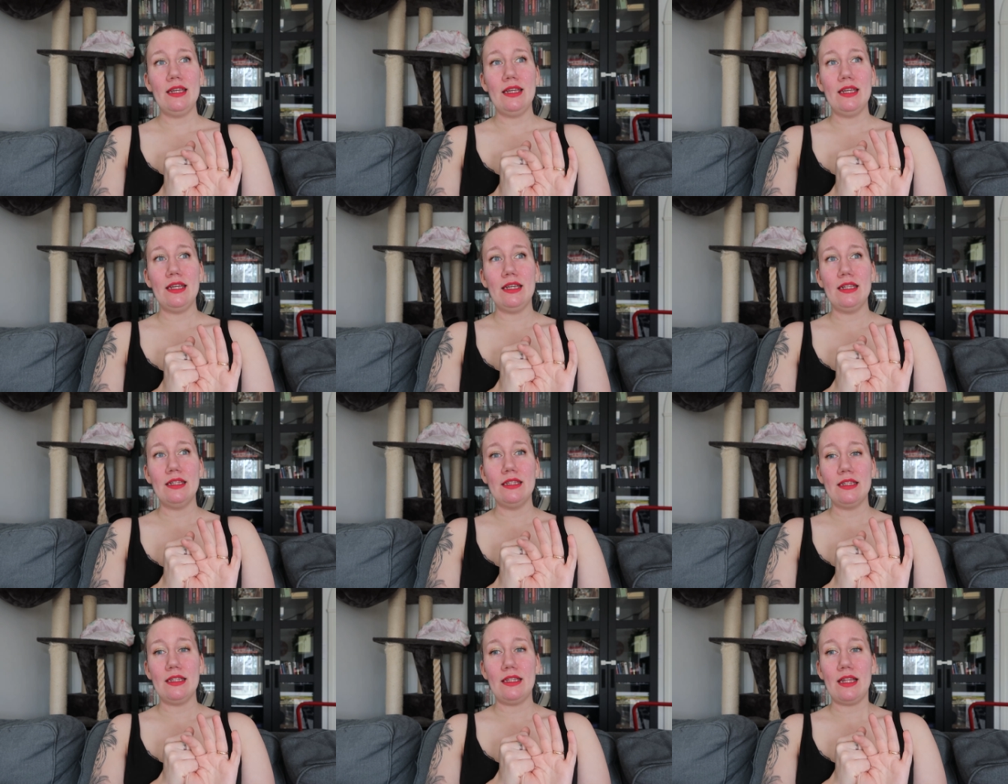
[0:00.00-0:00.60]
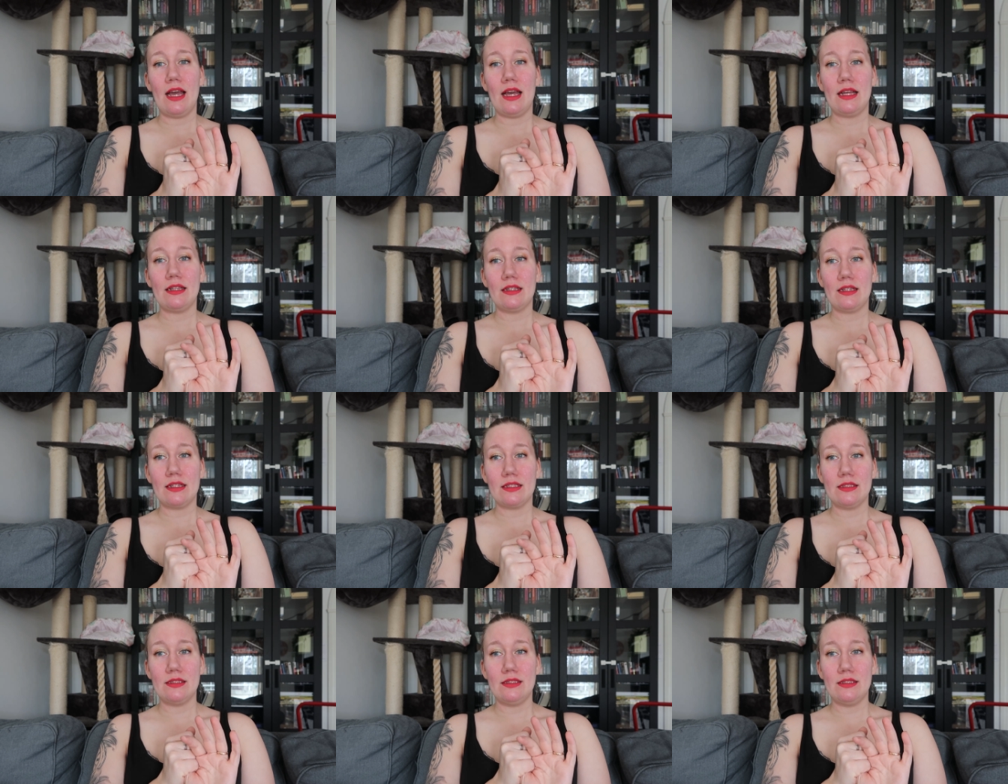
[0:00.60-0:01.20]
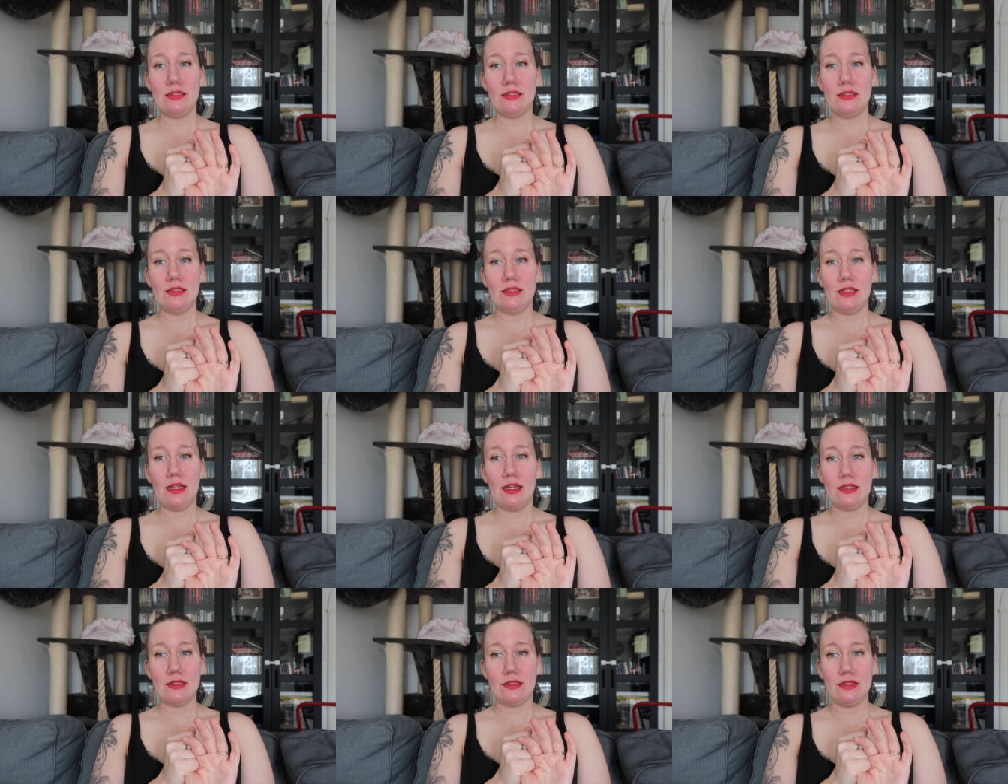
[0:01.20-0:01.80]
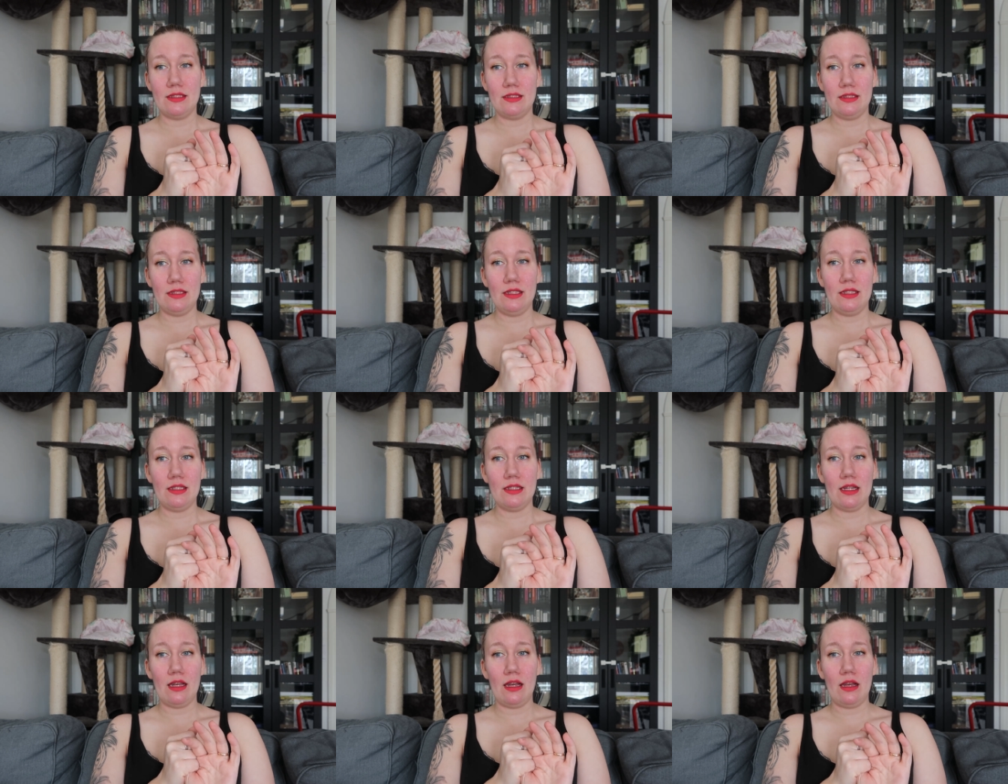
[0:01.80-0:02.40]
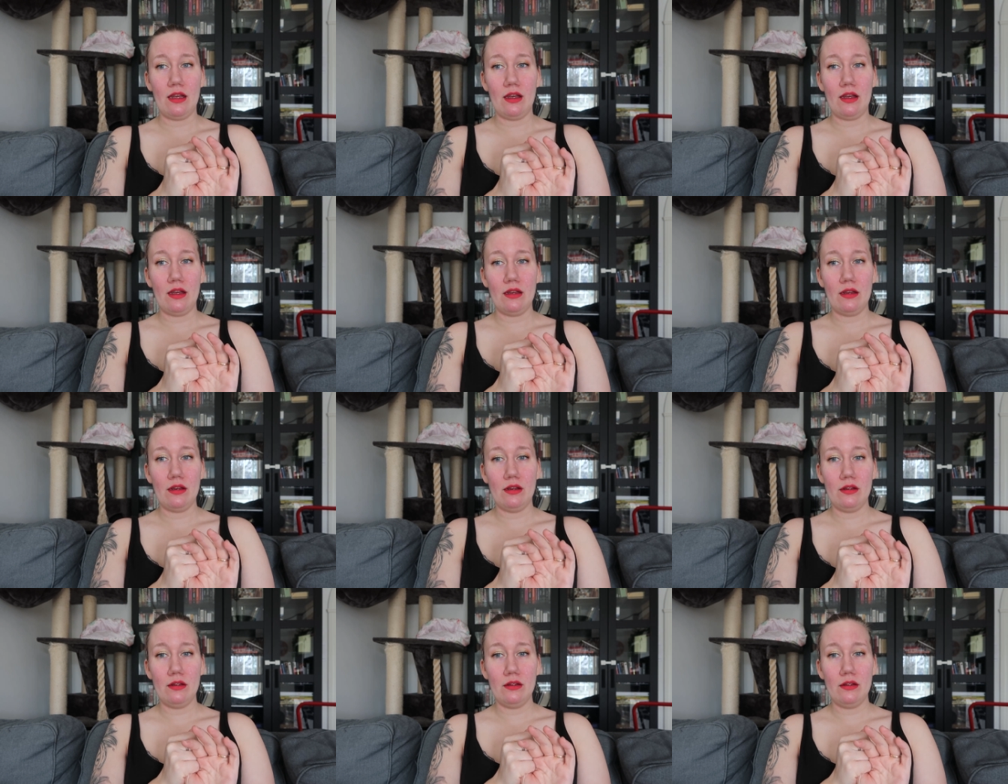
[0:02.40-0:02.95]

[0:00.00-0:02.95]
in that Casa Cenina